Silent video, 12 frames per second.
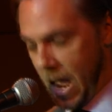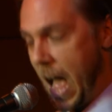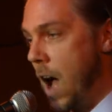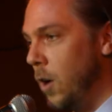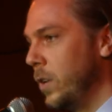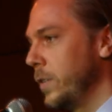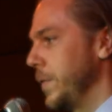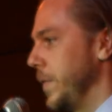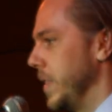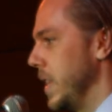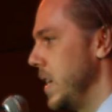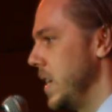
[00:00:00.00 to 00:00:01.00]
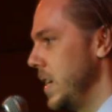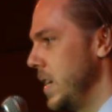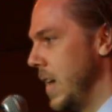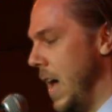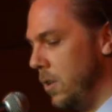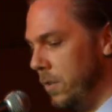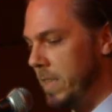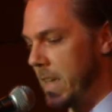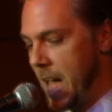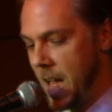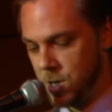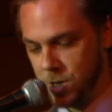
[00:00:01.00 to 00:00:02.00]
out of the out of the
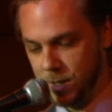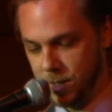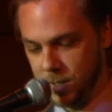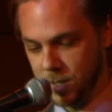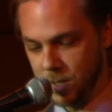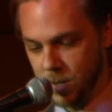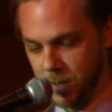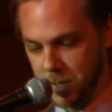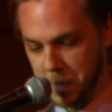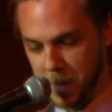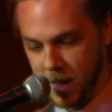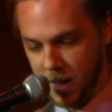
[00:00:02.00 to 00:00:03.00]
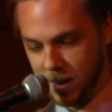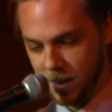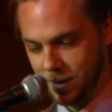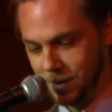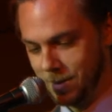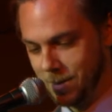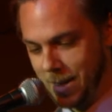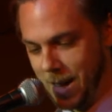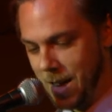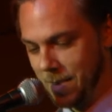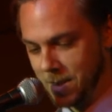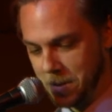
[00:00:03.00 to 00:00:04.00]
ashes, so to speak.
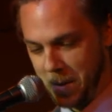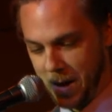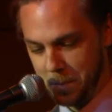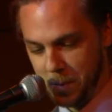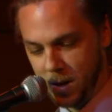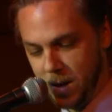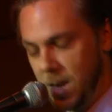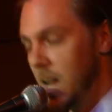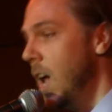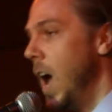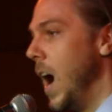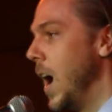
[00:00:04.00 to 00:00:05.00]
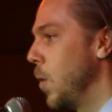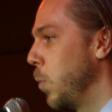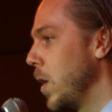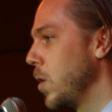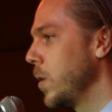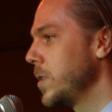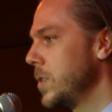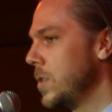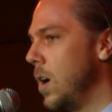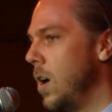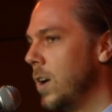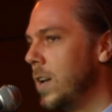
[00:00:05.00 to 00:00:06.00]
God, that's a bad pun. Uh, we're going to
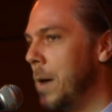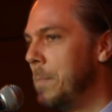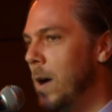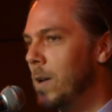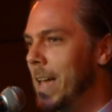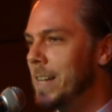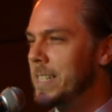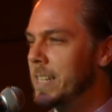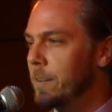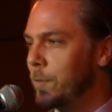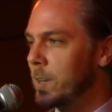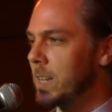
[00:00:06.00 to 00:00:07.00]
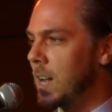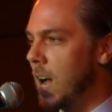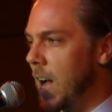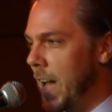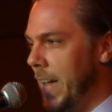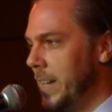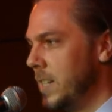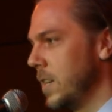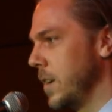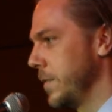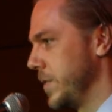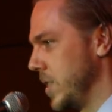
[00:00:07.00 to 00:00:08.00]
talk about a different kind
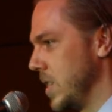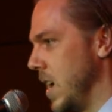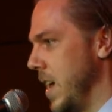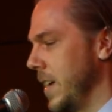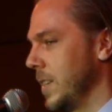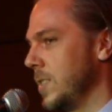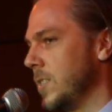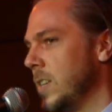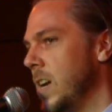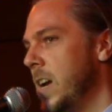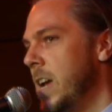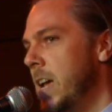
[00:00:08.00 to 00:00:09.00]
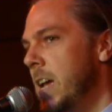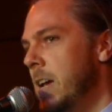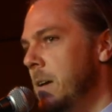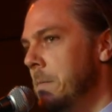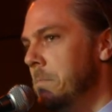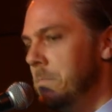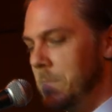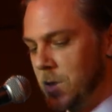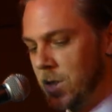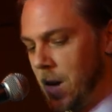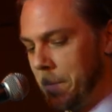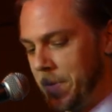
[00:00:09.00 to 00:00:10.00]
of science,
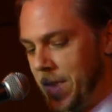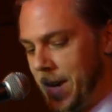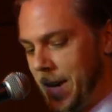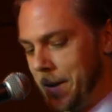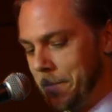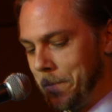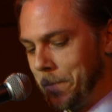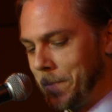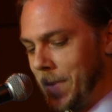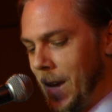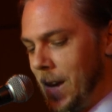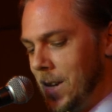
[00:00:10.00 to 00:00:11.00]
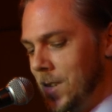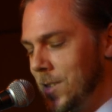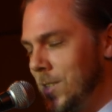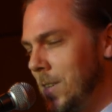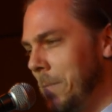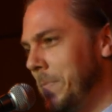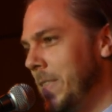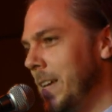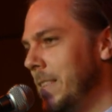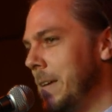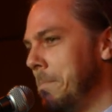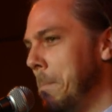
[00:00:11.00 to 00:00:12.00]
something
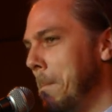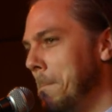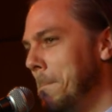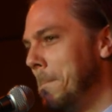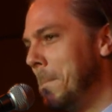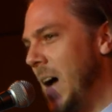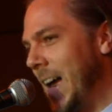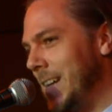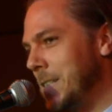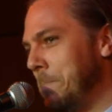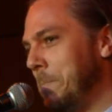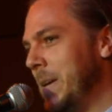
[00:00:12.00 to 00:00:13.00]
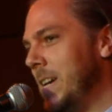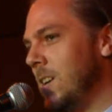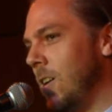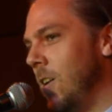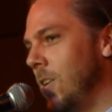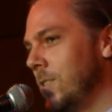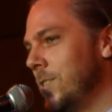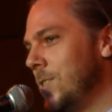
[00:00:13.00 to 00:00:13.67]
something that might be called